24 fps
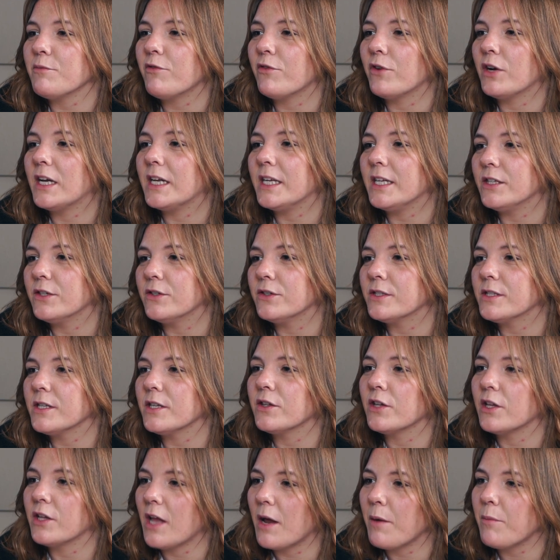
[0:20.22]
for leaders
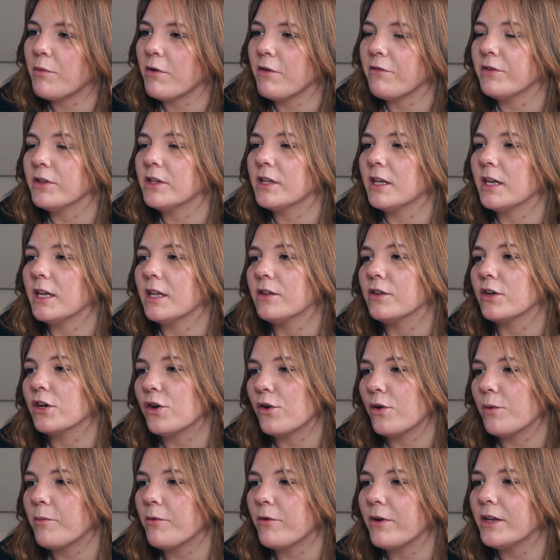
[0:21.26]
in the nonprofit and in the
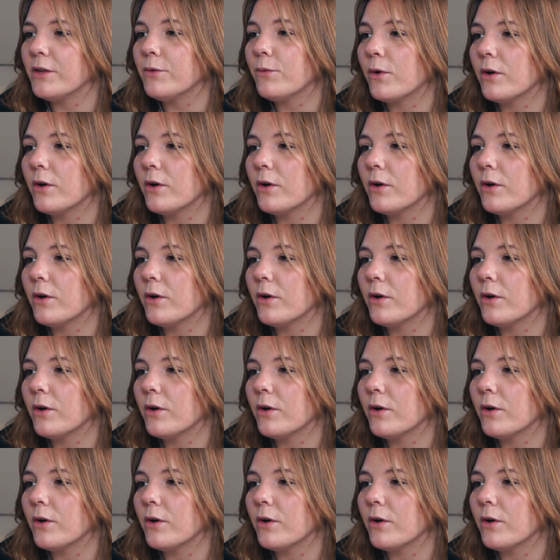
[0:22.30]
corporate